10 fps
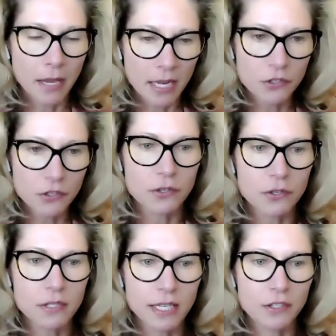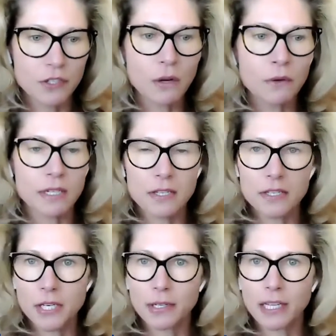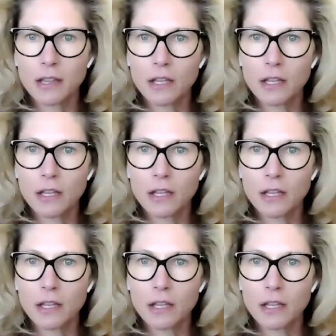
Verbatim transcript: managers that don't necessarily